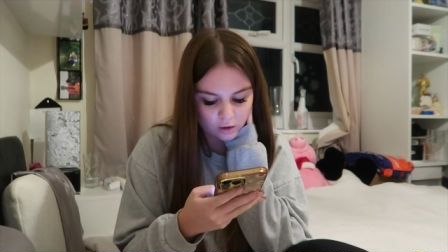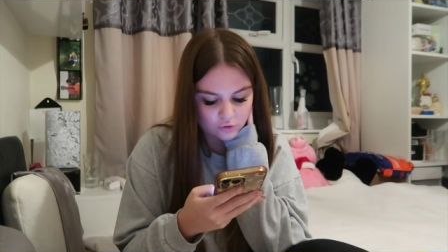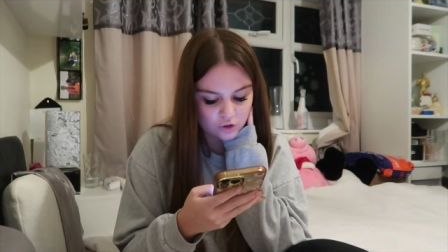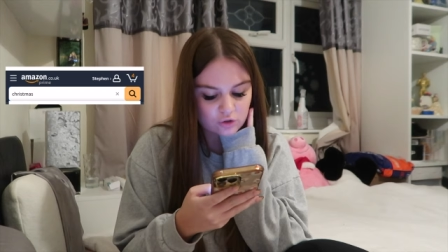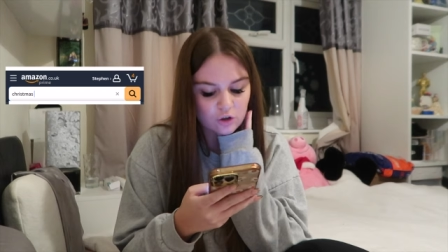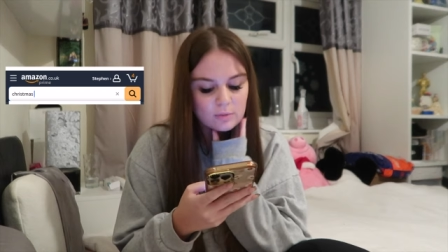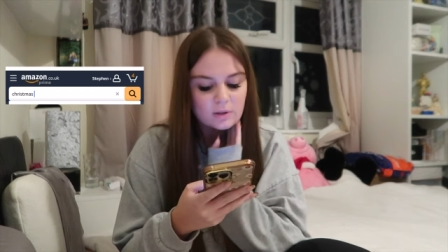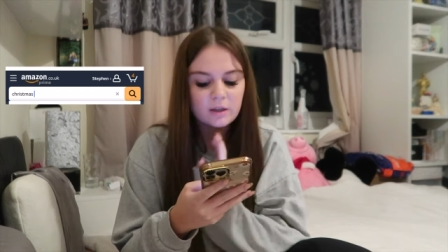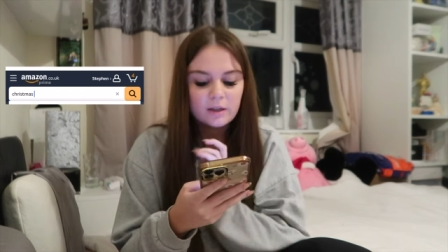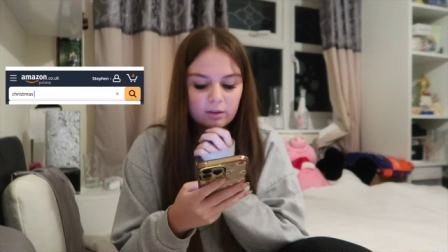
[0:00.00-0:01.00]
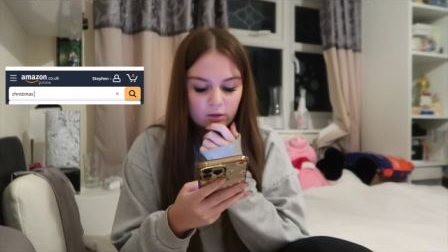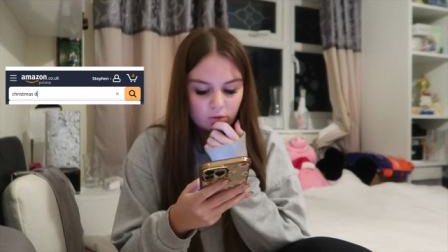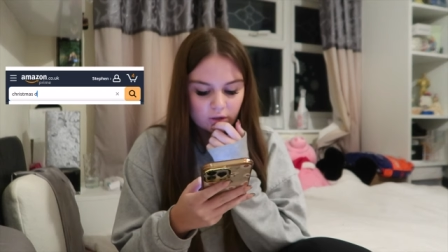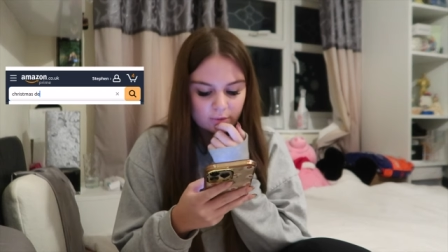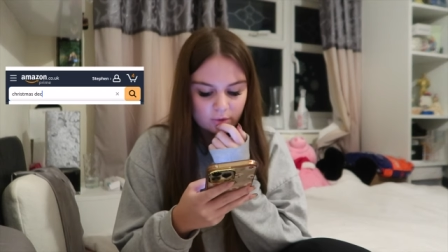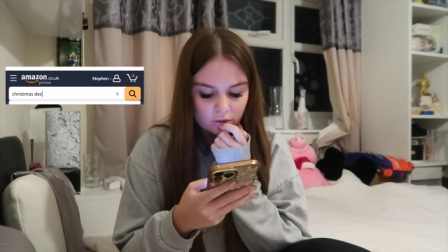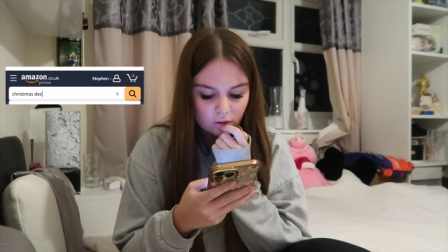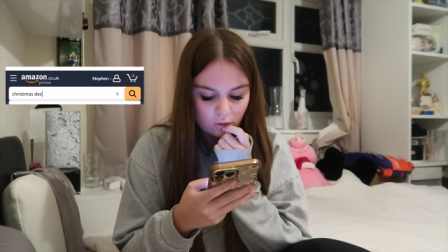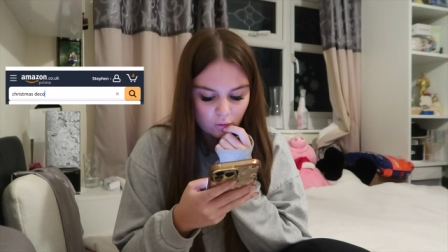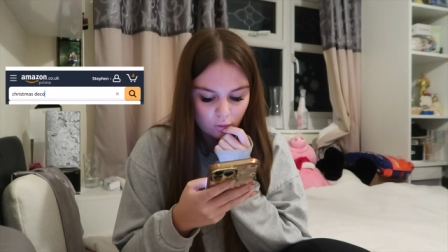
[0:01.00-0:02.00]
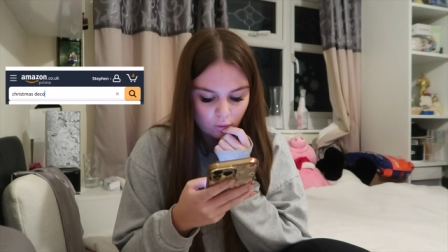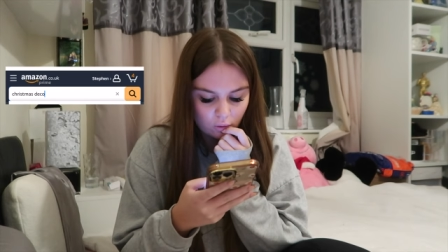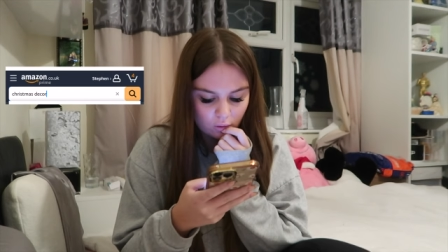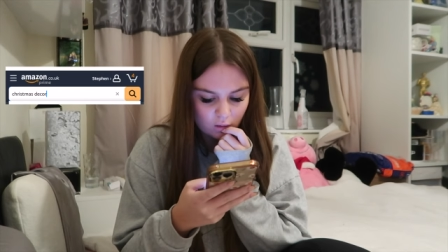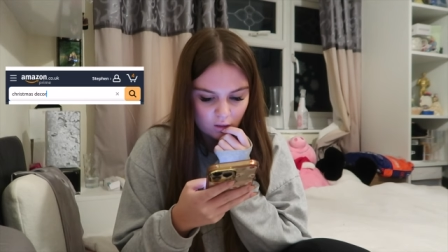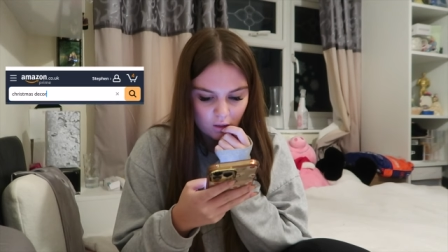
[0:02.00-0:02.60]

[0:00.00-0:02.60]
I've just typed in Christmas decor